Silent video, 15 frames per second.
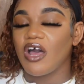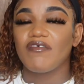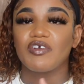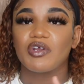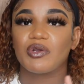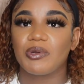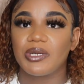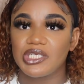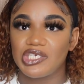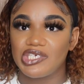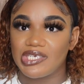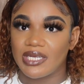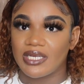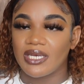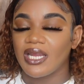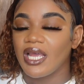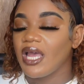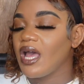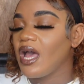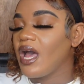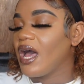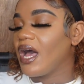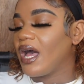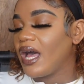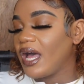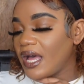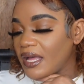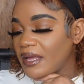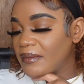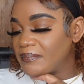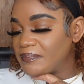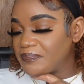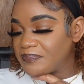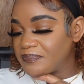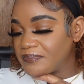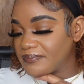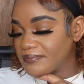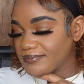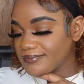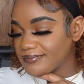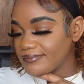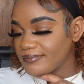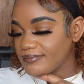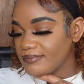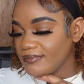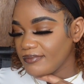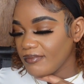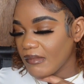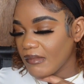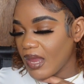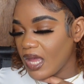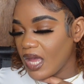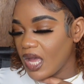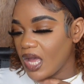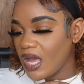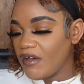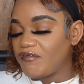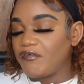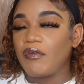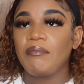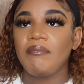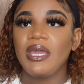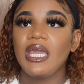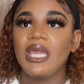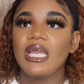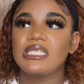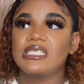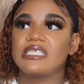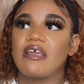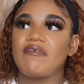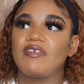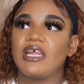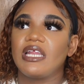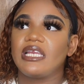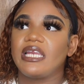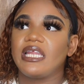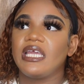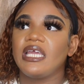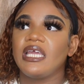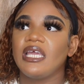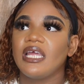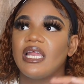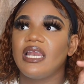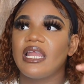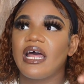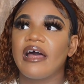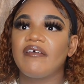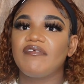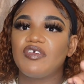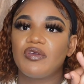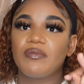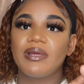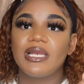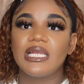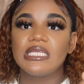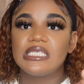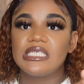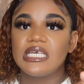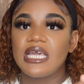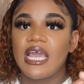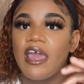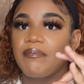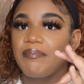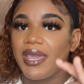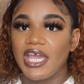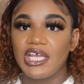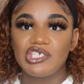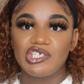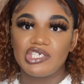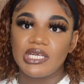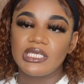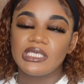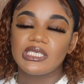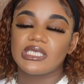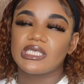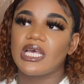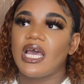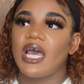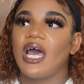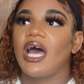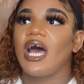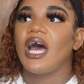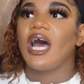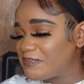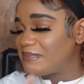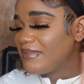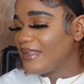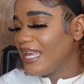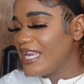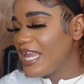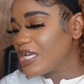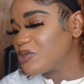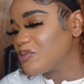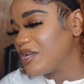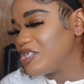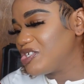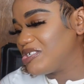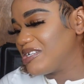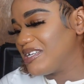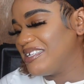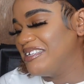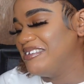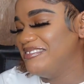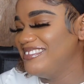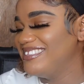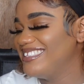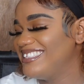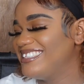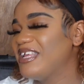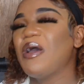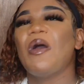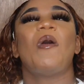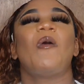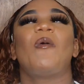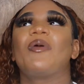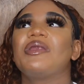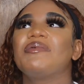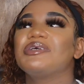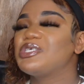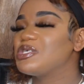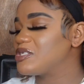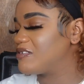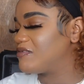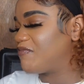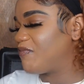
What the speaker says: of a Christian. For me, it's definitely love, humility, and patience. Next question. When was your